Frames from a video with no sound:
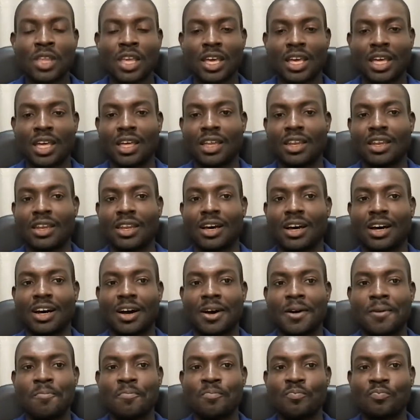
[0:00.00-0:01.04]
and
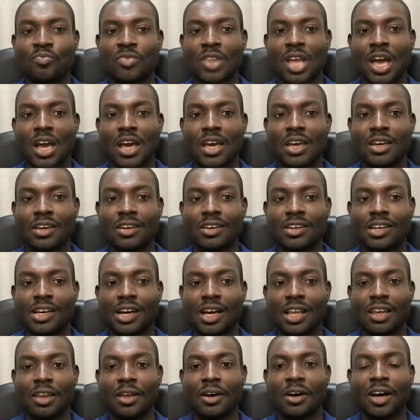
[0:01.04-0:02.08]

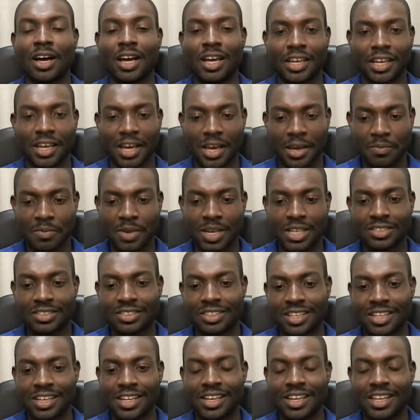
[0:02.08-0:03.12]
I
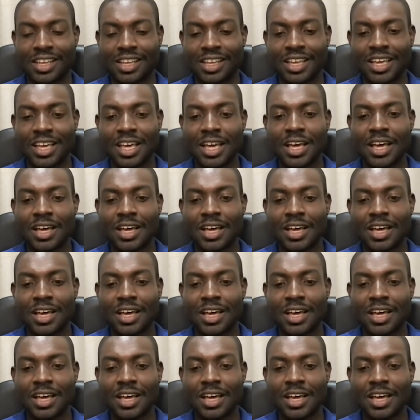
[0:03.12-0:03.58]
basically